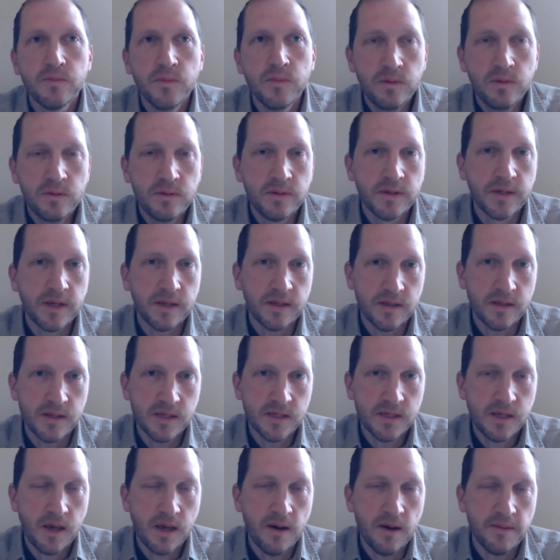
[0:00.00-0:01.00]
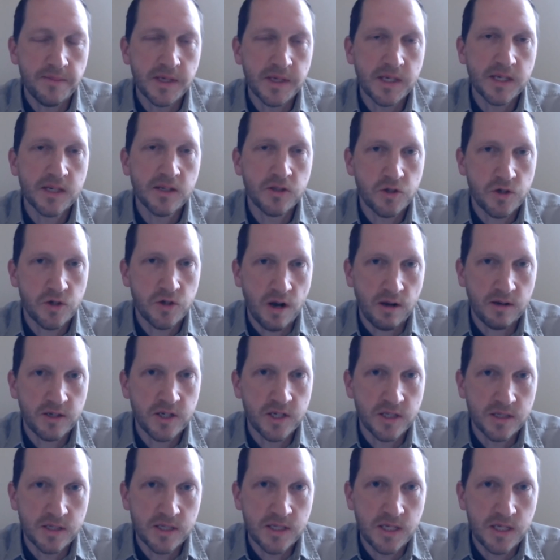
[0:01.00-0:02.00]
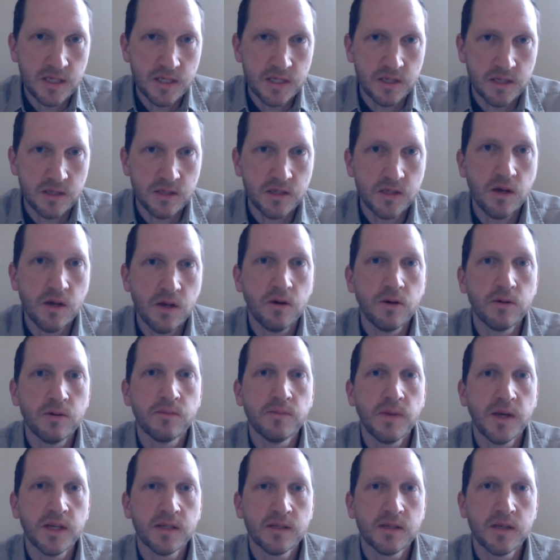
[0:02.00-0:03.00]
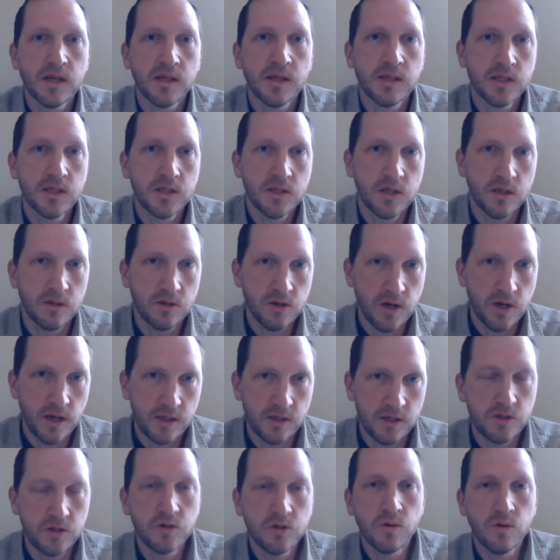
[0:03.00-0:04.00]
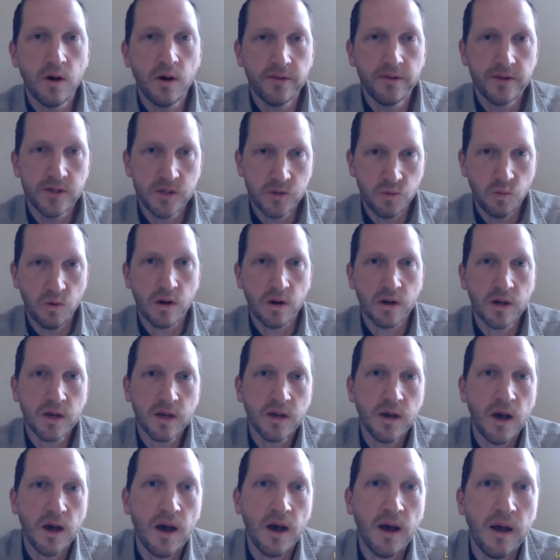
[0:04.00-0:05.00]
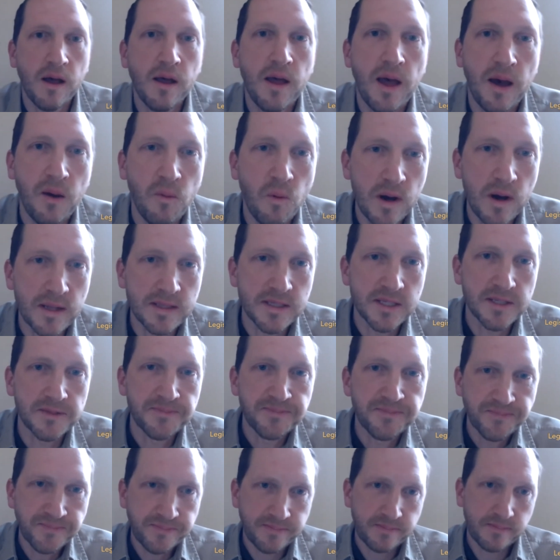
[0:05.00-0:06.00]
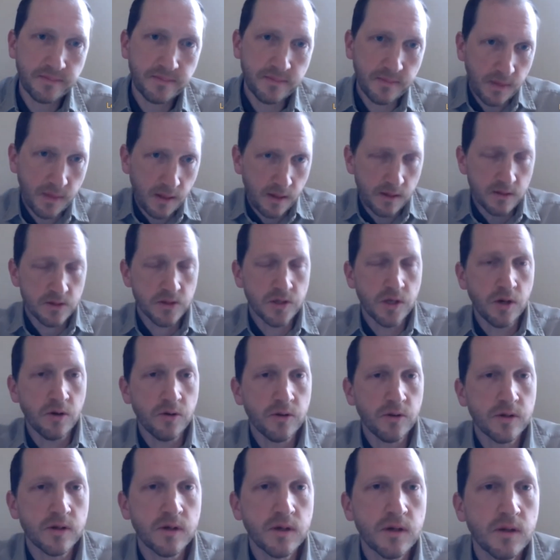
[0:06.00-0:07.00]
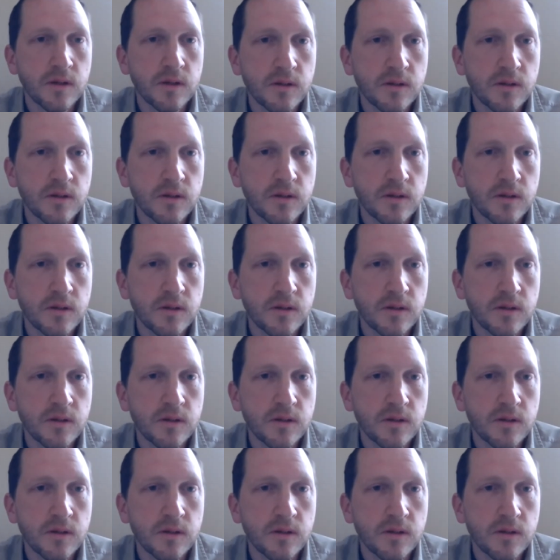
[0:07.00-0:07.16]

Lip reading: in this coming construction season. So it makes sense to try to do all this work at once. So